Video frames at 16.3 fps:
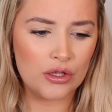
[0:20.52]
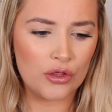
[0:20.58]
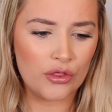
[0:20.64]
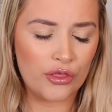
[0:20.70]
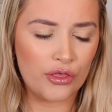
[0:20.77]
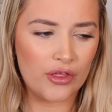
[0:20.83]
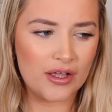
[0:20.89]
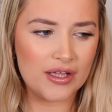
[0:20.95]

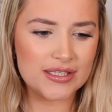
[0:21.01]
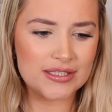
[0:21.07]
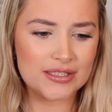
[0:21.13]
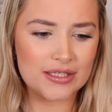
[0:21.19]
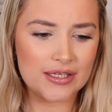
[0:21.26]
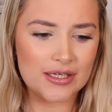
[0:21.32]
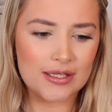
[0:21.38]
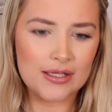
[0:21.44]

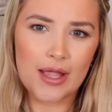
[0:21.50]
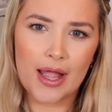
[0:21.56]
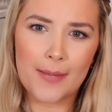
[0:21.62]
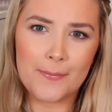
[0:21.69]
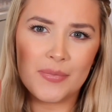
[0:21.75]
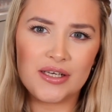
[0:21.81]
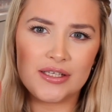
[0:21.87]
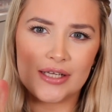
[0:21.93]
Thursday
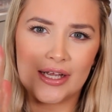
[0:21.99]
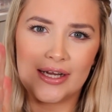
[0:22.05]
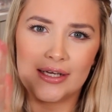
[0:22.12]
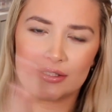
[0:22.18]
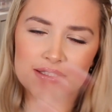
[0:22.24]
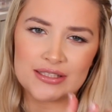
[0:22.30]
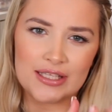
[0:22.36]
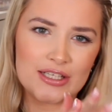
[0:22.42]
at
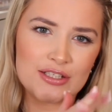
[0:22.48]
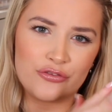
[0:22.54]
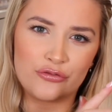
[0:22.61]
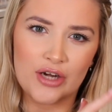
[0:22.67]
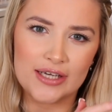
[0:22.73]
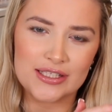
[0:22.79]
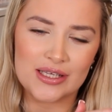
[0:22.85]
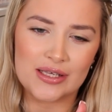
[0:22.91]
midnight /
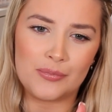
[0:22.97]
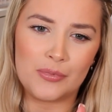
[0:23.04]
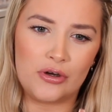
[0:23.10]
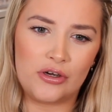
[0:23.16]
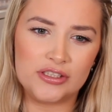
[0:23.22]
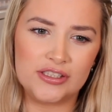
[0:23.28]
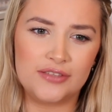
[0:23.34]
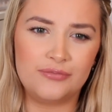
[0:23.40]
Friday
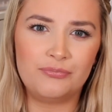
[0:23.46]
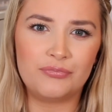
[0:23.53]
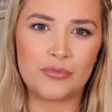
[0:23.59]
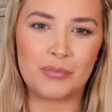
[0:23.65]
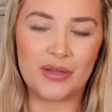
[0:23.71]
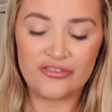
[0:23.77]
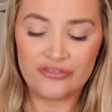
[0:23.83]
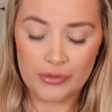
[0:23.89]
morning
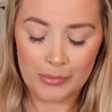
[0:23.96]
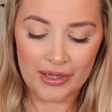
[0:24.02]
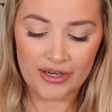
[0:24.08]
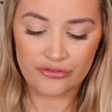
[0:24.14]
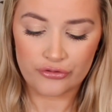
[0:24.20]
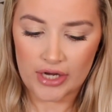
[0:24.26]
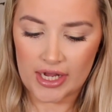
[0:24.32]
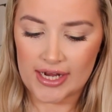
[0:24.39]
for
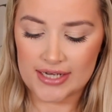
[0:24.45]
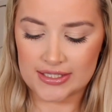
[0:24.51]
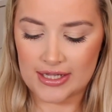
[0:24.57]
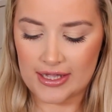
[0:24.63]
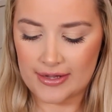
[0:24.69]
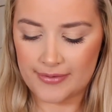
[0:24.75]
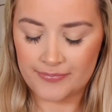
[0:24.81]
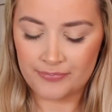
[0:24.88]
Black
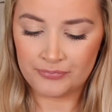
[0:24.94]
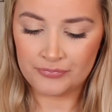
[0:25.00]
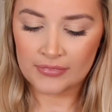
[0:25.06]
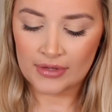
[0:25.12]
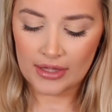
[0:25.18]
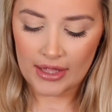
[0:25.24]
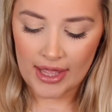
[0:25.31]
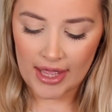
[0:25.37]
Friday.
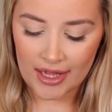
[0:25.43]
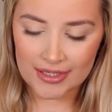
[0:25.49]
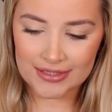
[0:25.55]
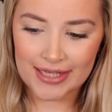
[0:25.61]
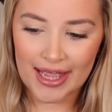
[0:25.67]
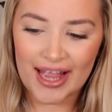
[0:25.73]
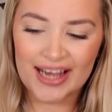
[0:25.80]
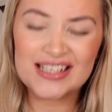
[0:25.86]

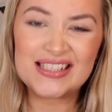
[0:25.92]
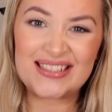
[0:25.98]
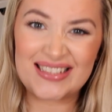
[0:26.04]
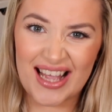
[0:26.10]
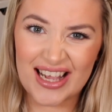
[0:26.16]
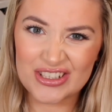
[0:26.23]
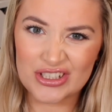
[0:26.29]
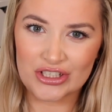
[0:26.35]
And I
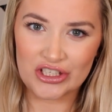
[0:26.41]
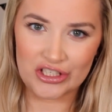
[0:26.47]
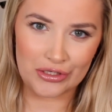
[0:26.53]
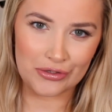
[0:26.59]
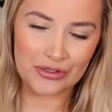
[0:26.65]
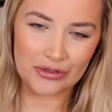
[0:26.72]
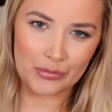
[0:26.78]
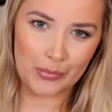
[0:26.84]
sat and
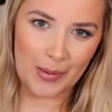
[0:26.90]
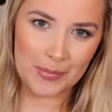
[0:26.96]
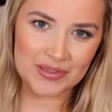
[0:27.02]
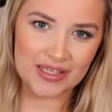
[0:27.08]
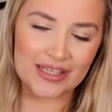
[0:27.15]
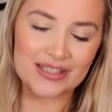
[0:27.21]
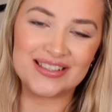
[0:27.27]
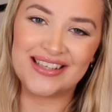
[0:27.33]
queued on the
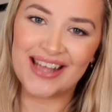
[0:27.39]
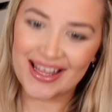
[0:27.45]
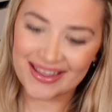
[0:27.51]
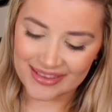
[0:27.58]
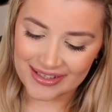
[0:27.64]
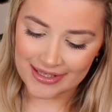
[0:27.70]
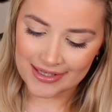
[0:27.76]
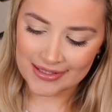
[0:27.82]
website to get
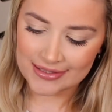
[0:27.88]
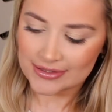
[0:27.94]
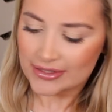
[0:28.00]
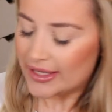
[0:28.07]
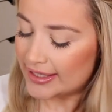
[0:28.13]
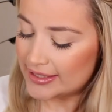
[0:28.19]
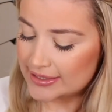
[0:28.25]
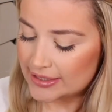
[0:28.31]
this.
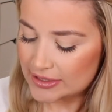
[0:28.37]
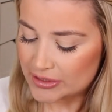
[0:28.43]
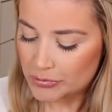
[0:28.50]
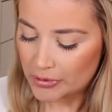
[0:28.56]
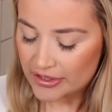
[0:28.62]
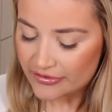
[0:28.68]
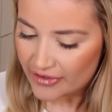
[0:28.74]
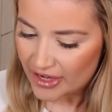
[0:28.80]
Like I said, it's
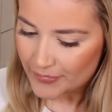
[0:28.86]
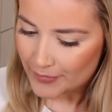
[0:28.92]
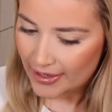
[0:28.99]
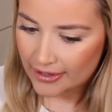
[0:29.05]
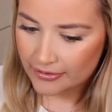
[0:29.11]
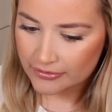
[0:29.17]
£25.